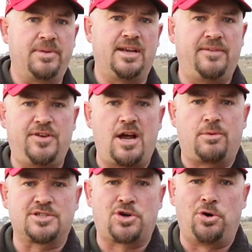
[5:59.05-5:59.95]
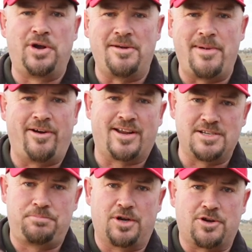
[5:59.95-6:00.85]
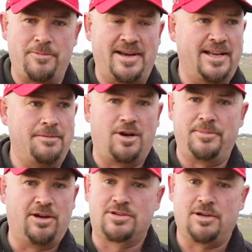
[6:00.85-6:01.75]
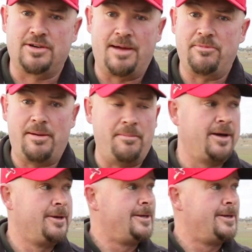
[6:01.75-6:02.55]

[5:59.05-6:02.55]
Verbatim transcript: but if you know what it's called in America, just put a comment down the bottom here because I can't remember.